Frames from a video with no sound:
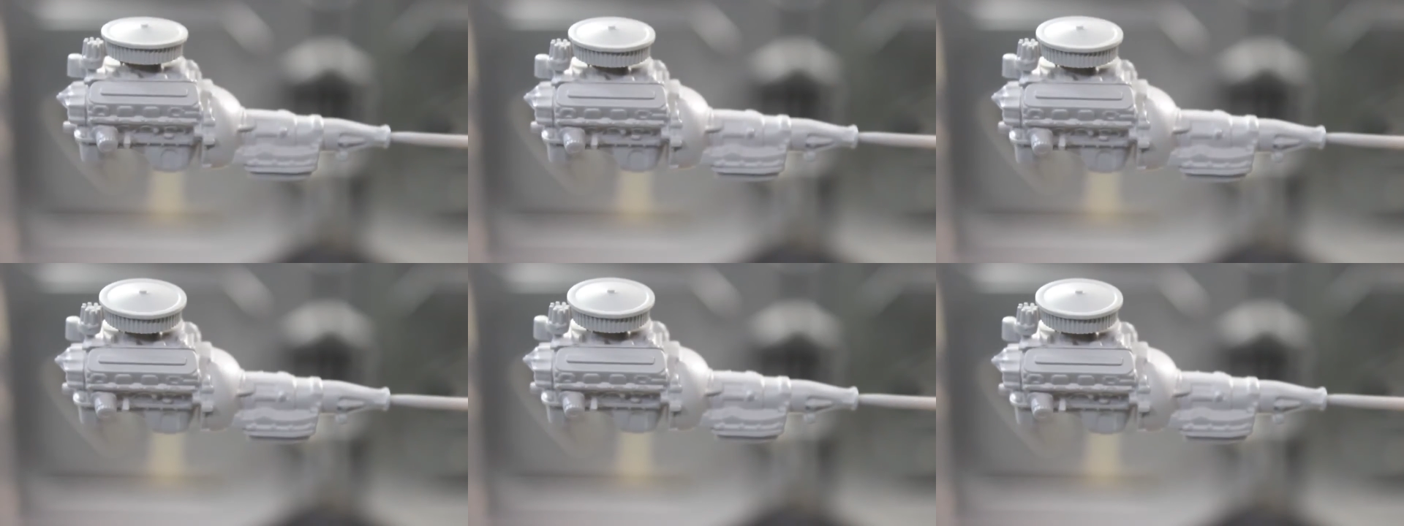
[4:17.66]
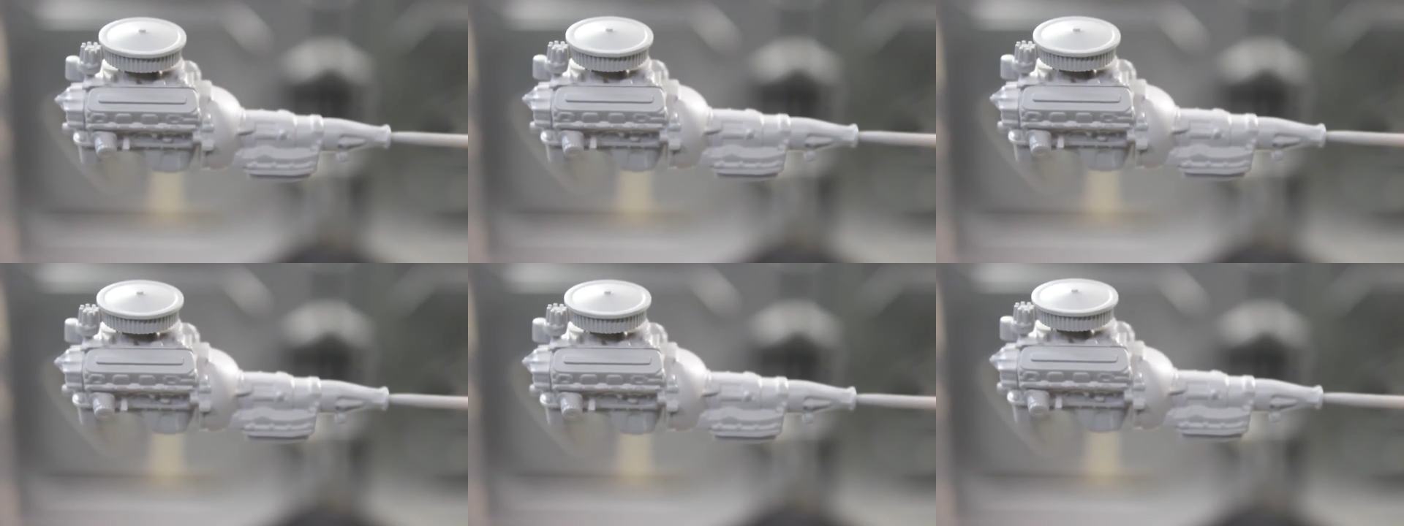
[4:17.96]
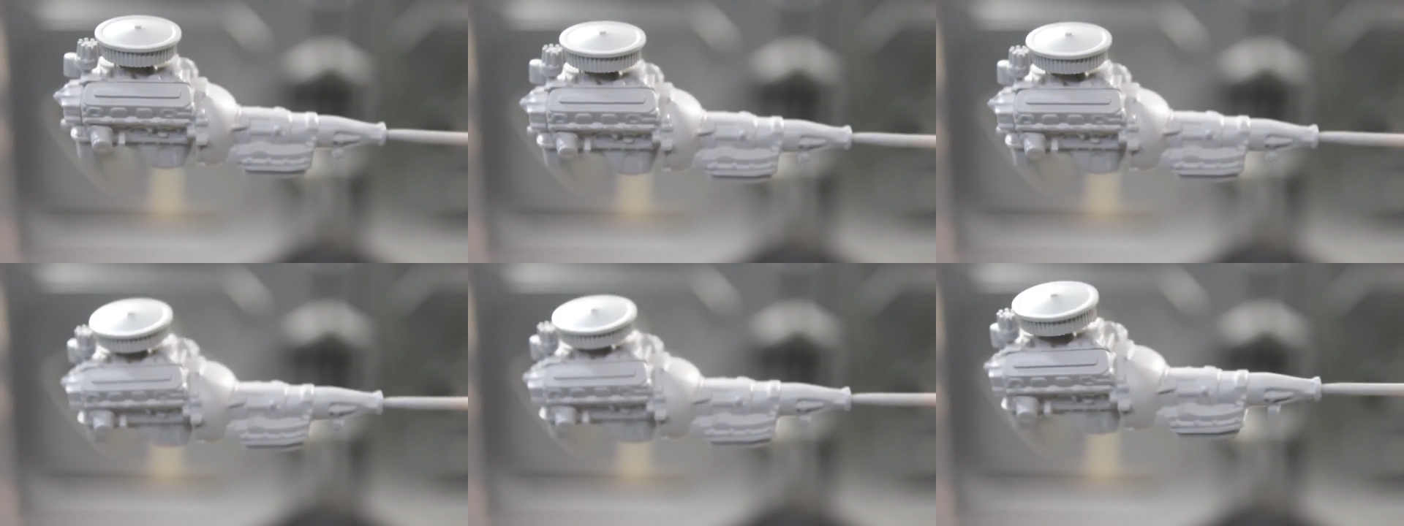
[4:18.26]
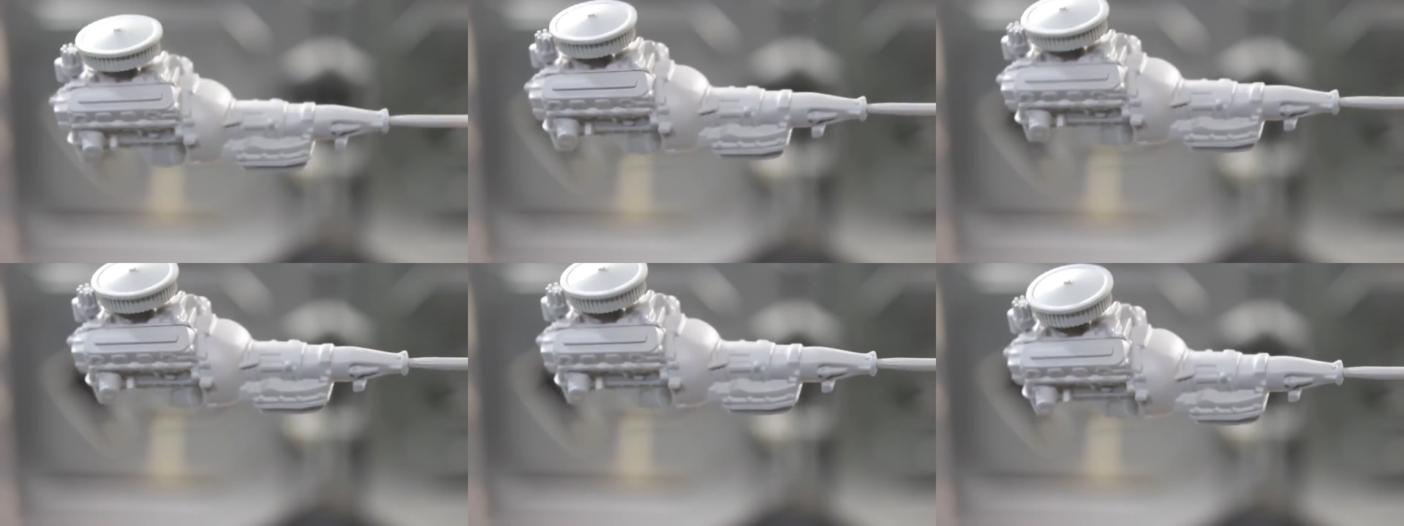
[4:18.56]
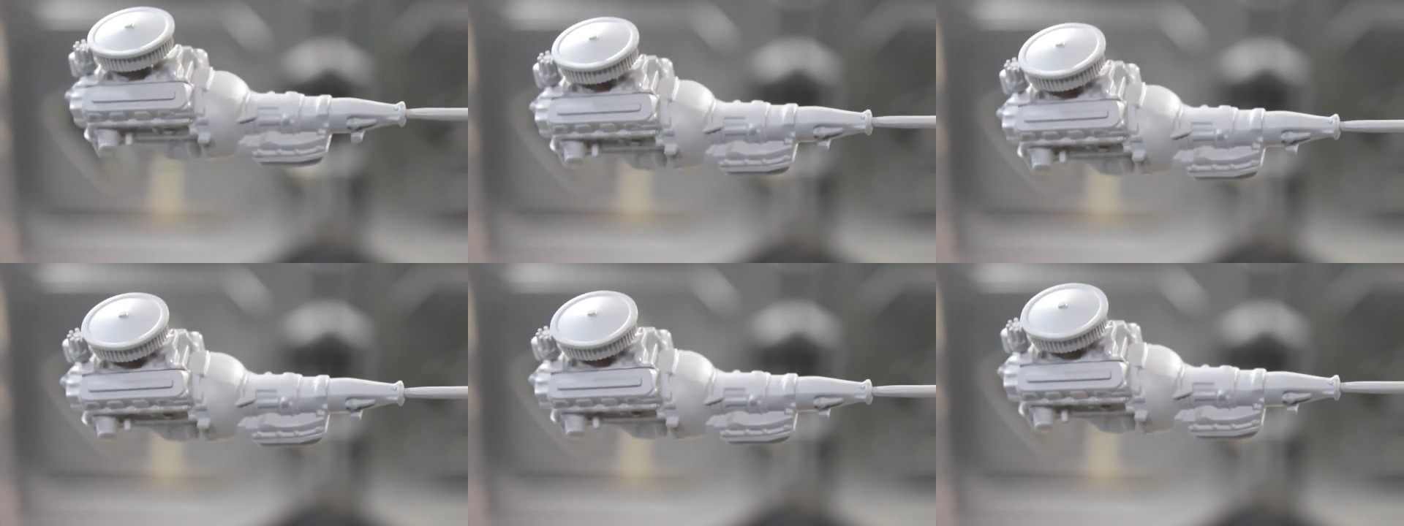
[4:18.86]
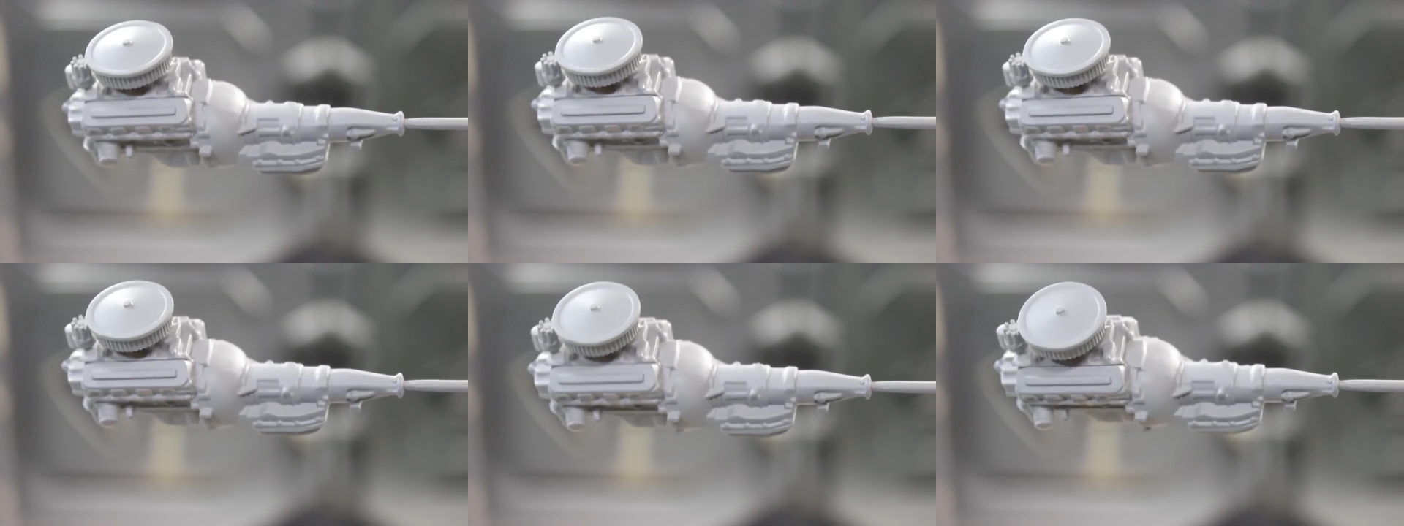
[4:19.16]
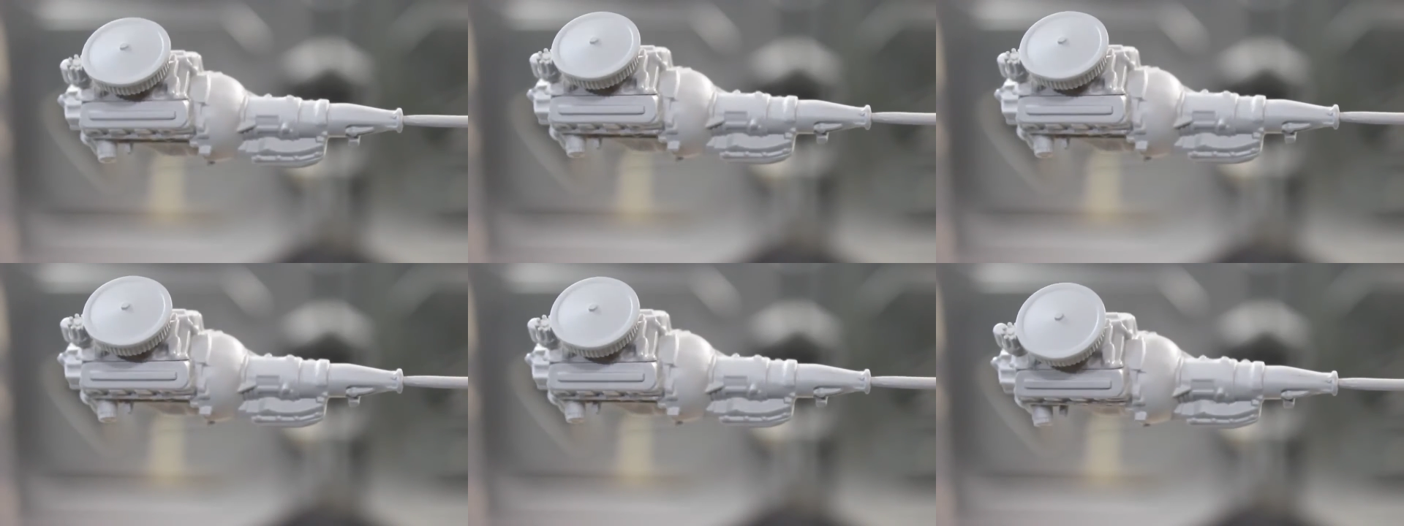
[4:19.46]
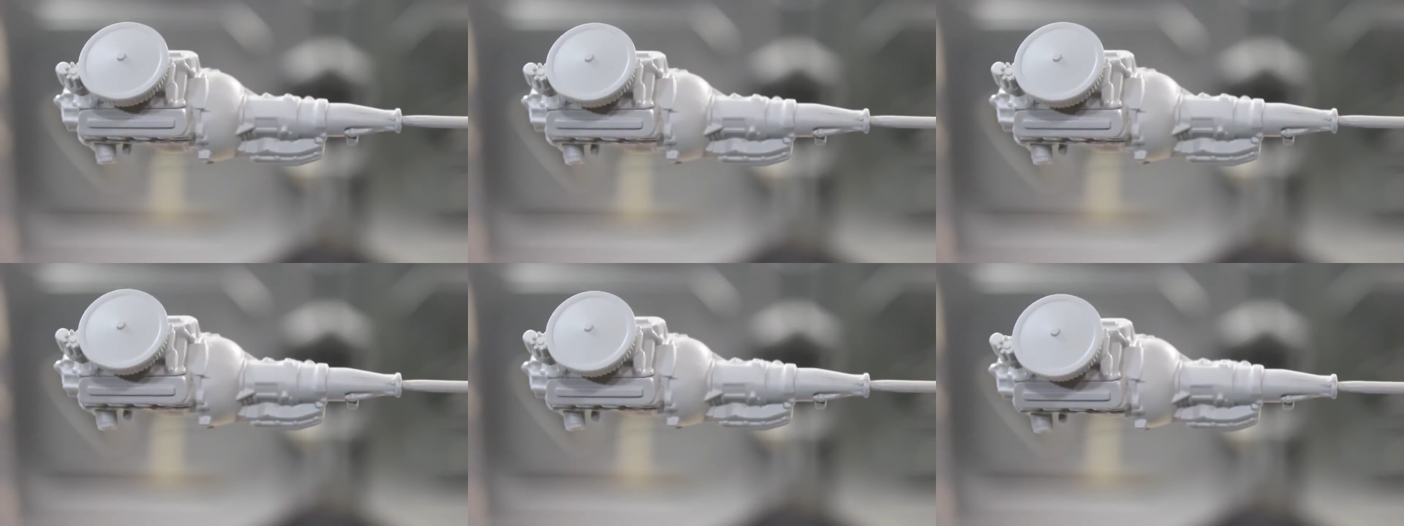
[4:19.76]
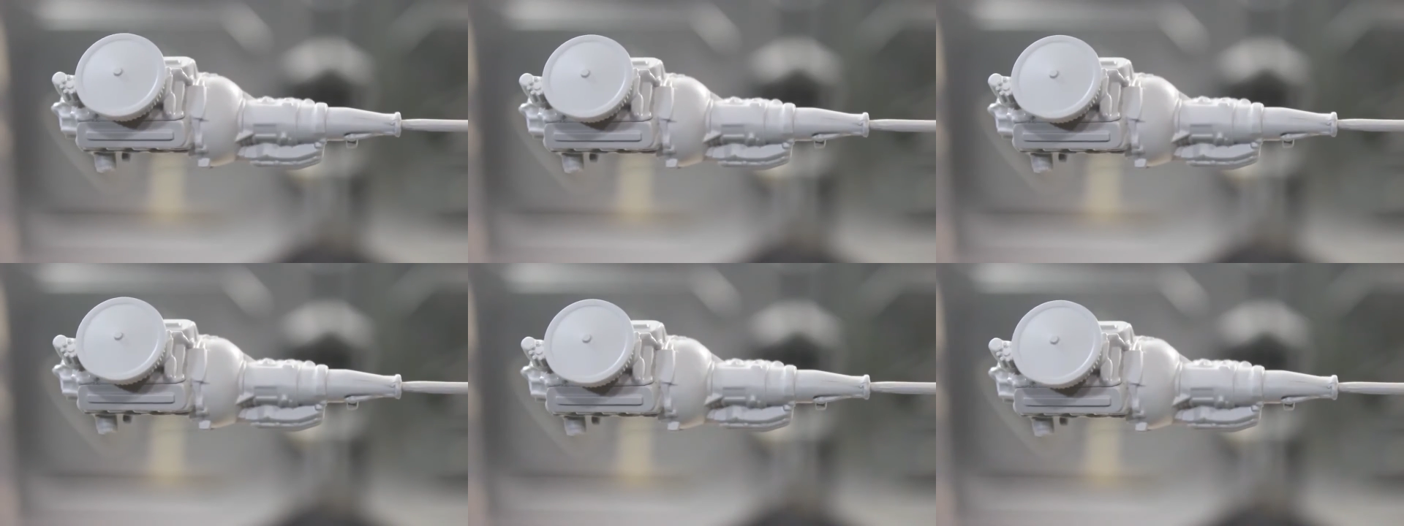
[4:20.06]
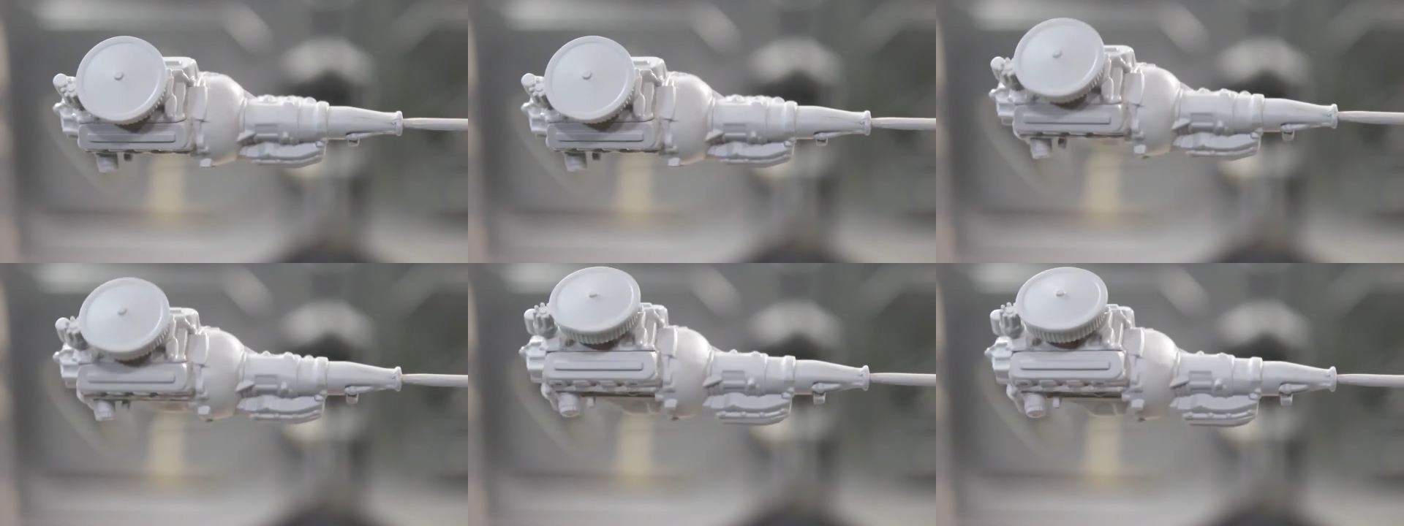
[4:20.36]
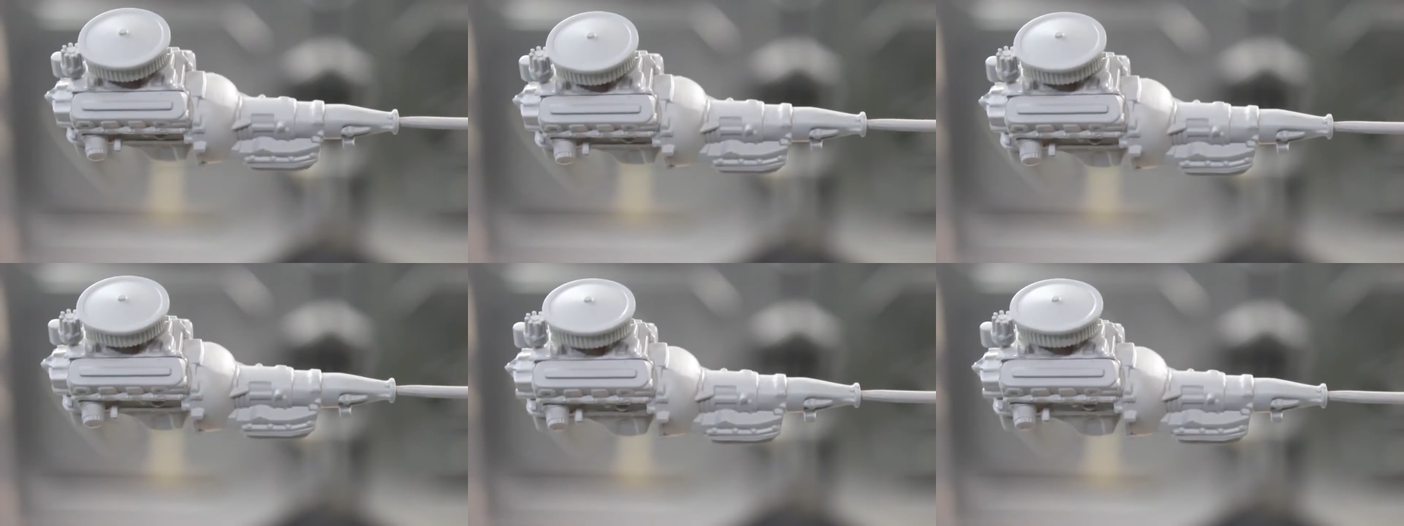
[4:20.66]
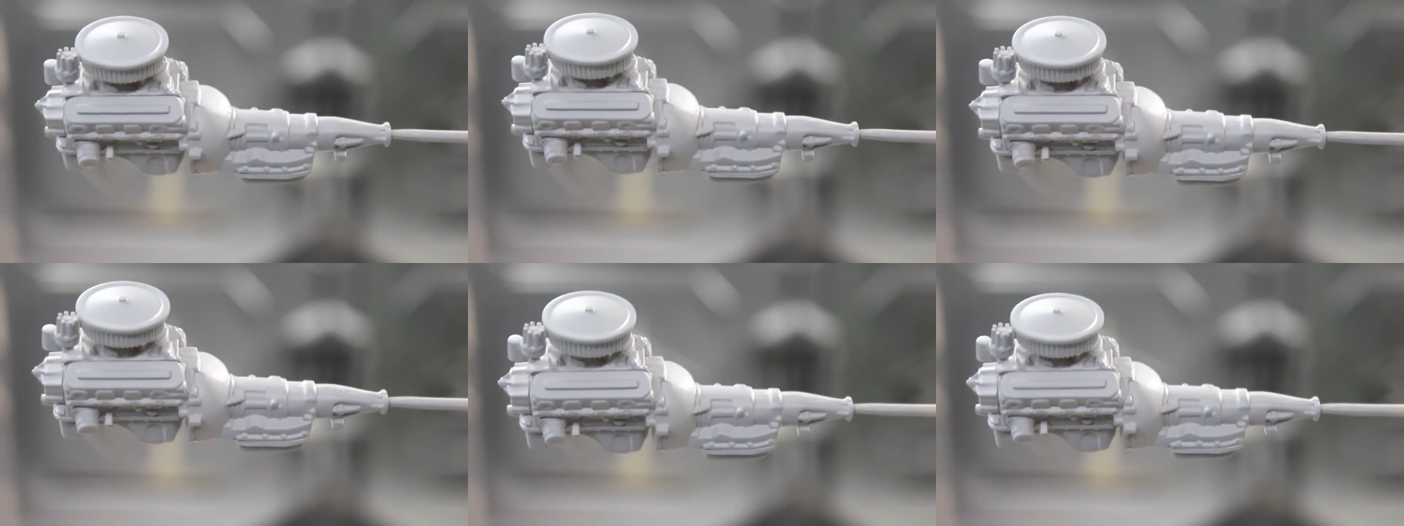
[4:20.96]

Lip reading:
Nobody's mouth can be seen.